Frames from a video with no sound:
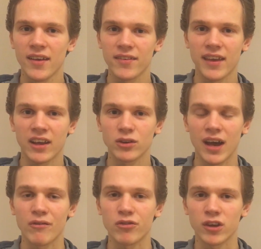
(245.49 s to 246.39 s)
Second, you
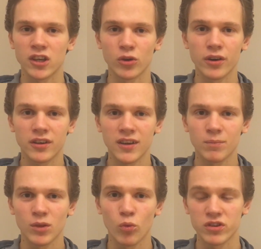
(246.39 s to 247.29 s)
have
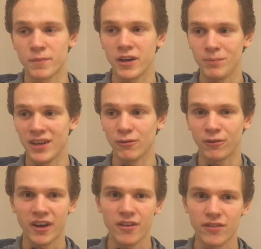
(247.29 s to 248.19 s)
security, which might mean
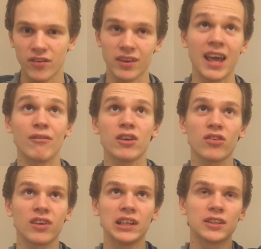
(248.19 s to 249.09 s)
finances and having
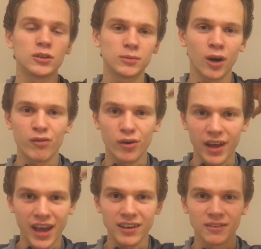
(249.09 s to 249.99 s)
shelter over your
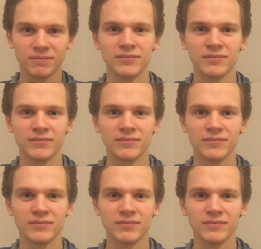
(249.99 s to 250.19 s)
head.